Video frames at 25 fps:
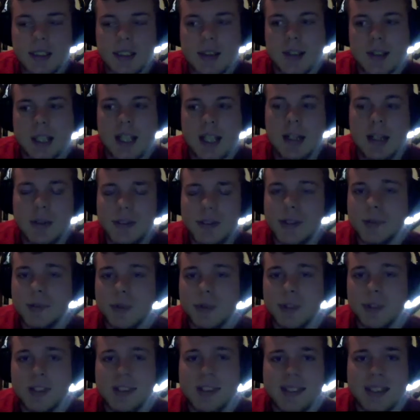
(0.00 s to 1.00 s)
and it was a
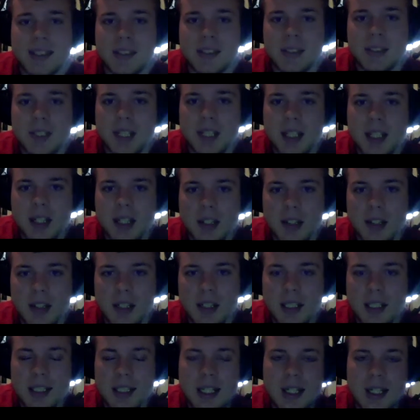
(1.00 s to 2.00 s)
really sick looking
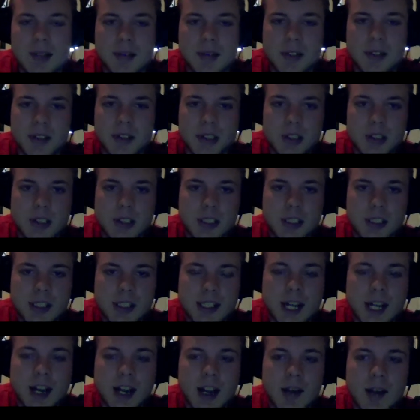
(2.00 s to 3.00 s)
card. Got it for a little under
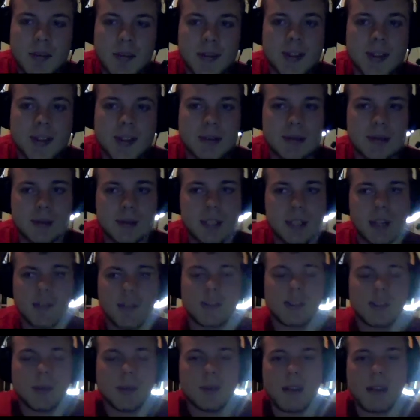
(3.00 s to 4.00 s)
comps. That was
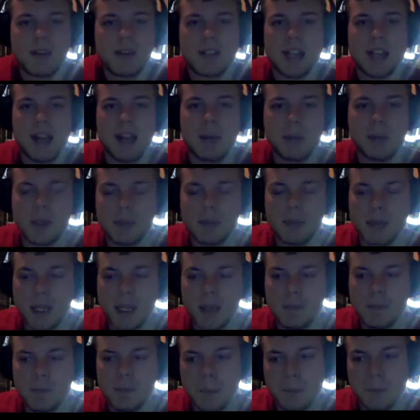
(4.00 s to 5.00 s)
something I was happy
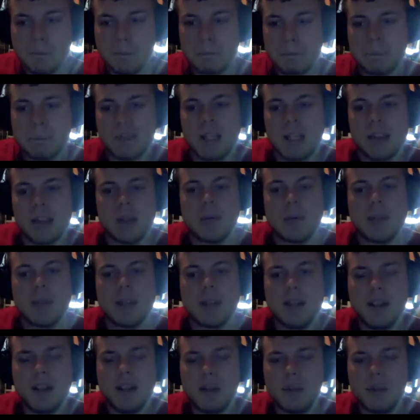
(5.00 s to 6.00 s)
about. And then we
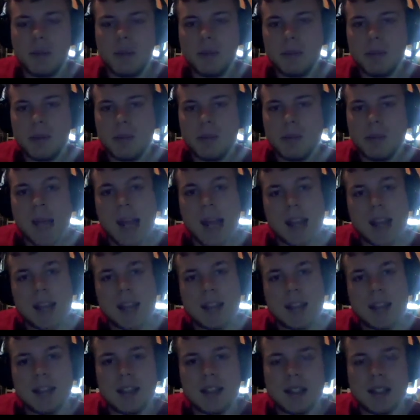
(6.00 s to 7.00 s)
ended up looping back
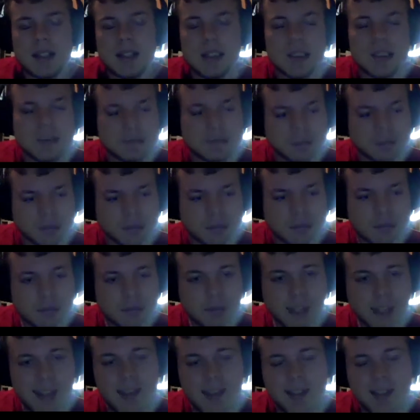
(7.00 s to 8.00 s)
to the
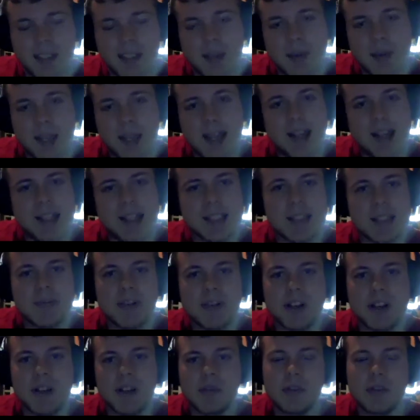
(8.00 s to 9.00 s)
same guy I got the
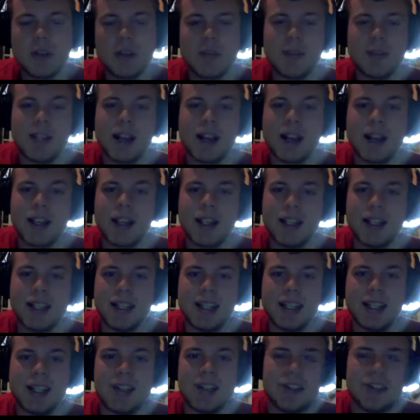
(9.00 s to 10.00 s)
far from, talking
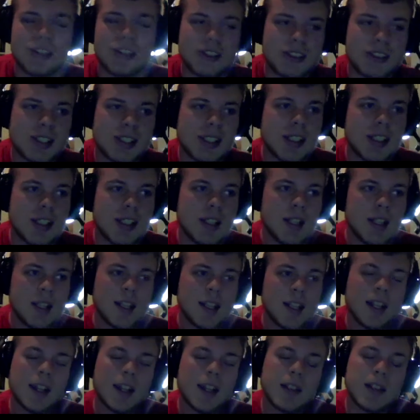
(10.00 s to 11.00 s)
again, just
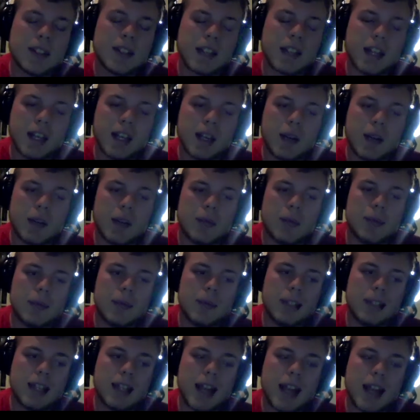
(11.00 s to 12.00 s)
because the
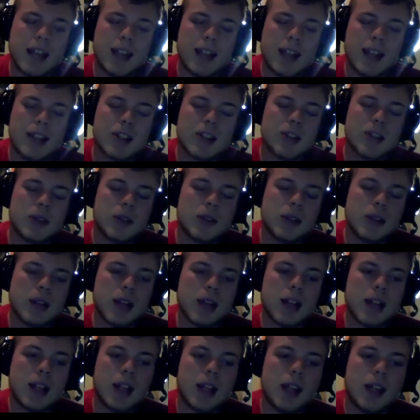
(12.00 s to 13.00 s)
guy next door
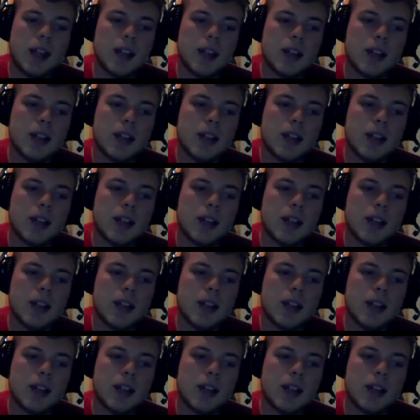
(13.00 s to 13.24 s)
had a